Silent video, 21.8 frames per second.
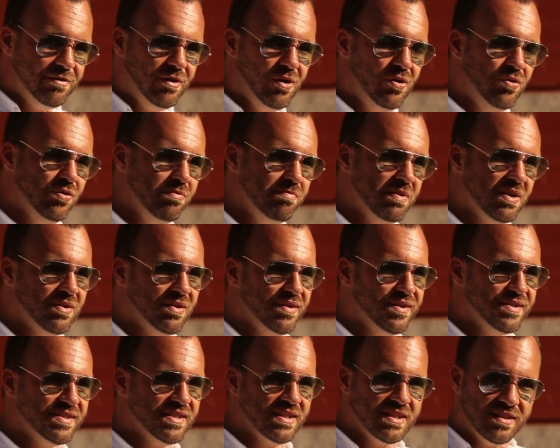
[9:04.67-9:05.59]
phone
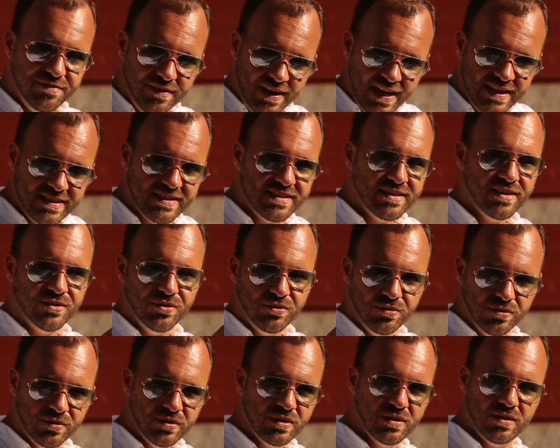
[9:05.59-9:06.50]
because it's faster
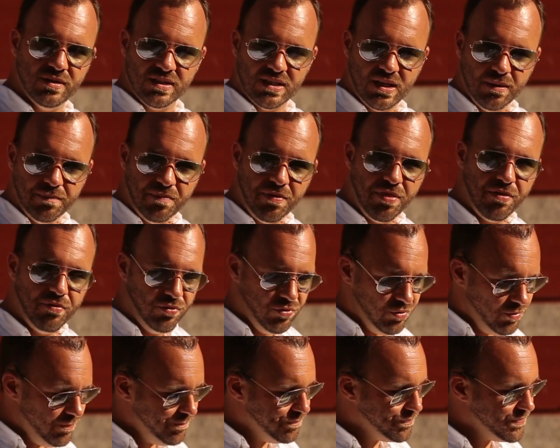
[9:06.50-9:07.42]
to skip
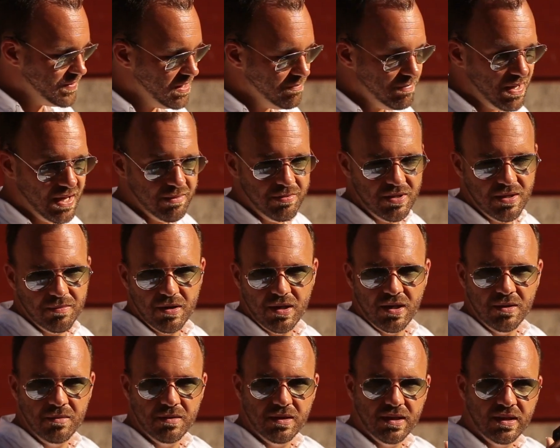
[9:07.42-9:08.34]
through and maybe
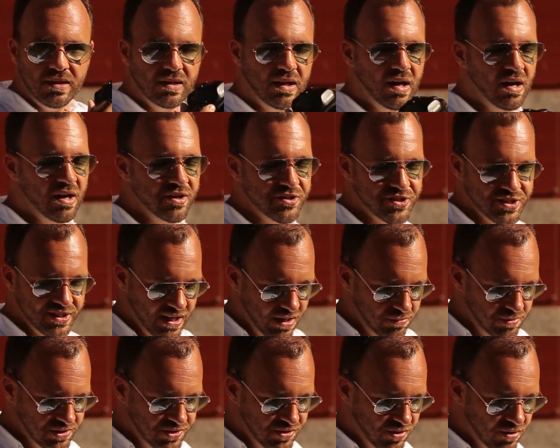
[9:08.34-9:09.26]
in, enlarged, and
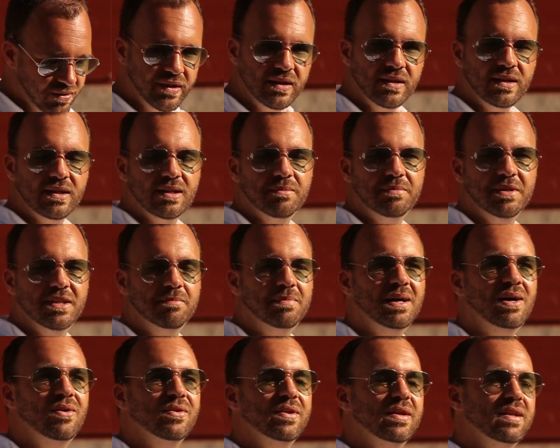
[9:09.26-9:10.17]
I will talk a little bit
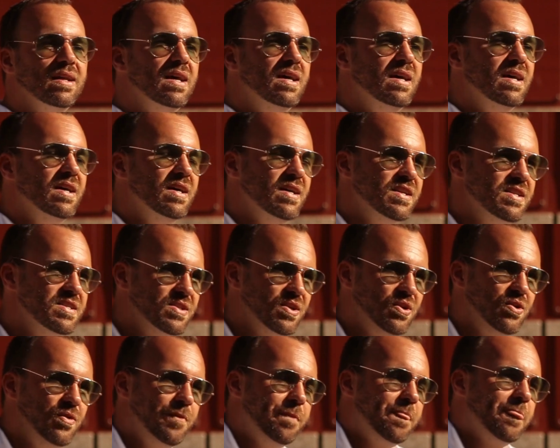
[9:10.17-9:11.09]
about it.
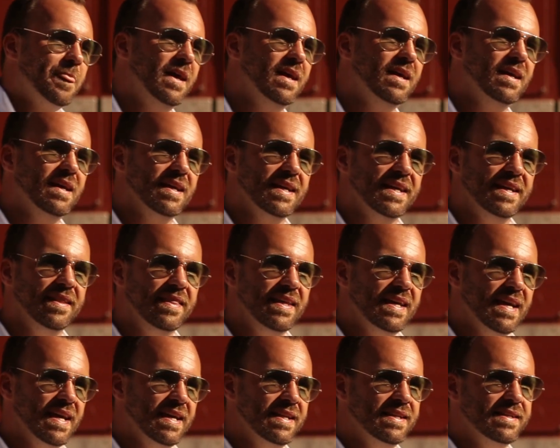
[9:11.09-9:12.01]
So, in
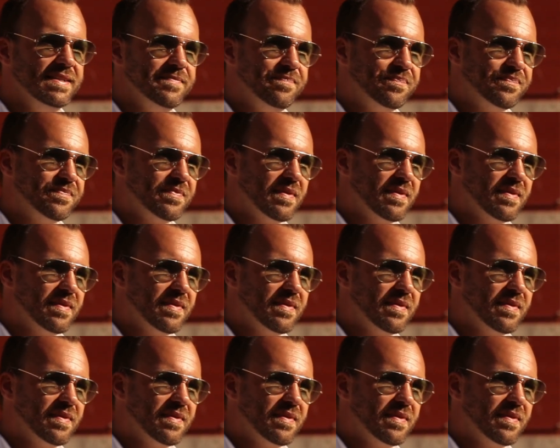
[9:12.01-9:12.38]
the end,